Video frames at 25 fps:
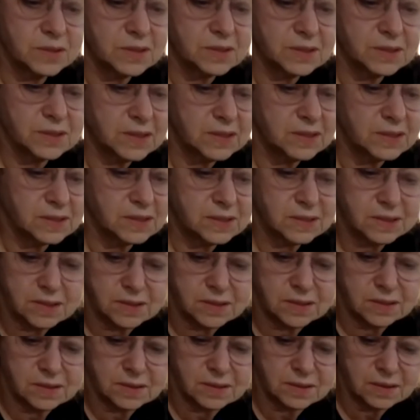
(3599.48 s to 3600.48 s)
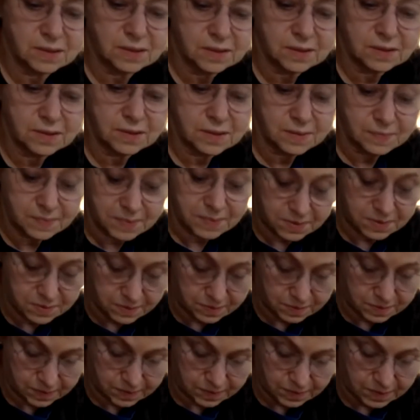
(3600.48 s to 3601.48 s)
it's instant. I mean,
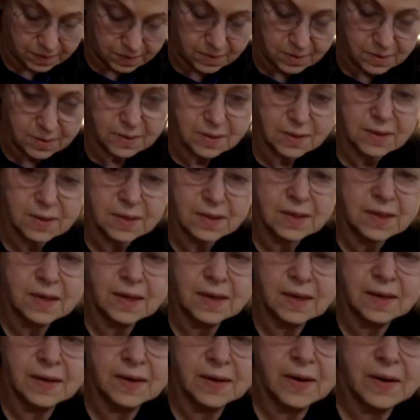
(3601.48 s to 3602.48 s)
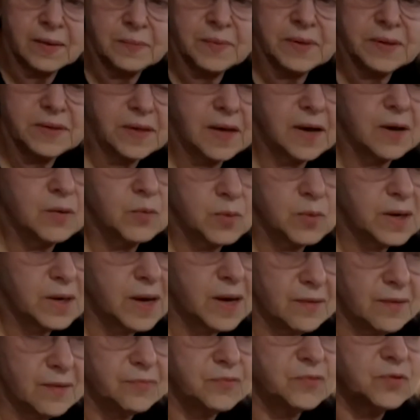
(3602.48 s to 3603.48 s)
uh, I mean, I will
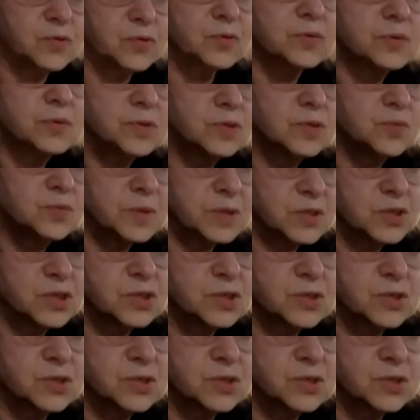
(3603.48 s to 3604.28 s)
have to switch